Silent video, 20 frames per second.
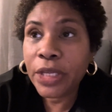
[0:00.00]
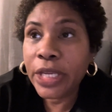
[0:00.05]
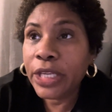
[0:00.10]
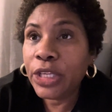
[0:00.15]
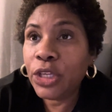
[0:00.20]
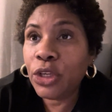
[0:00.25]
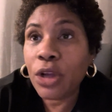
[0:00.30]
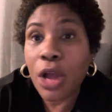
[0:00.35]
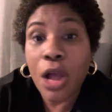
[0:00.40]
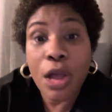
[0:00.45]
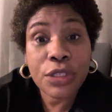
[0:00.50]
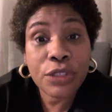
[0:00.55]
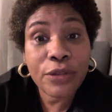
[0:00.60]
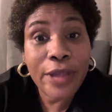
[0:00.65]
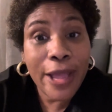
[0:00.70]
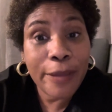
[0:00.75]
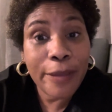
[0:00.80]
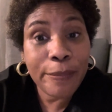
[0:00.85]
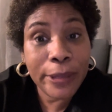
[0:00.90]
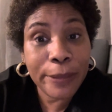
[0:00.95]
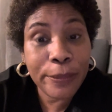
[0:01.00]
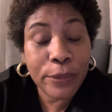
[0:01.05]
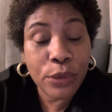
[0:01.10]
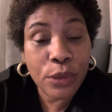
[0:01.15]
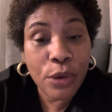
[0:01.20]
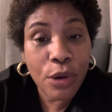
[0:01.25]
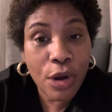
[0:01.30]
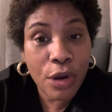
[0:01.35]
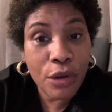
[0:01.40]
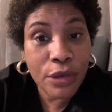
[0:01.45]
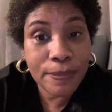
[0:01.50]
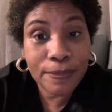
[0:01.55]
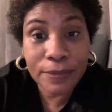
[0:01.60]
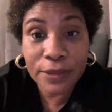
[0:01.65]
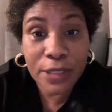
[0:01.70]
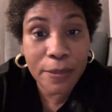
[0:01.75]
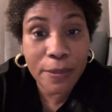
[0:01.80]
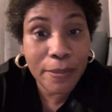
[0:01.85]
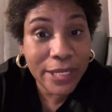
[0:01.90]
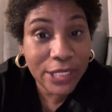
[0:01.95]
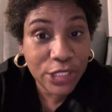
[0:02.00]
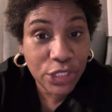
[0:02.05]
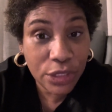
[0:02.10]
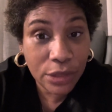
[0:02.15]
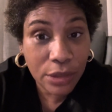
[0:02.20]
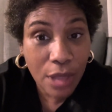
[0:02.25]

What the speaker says: You can also have people who are on dementia,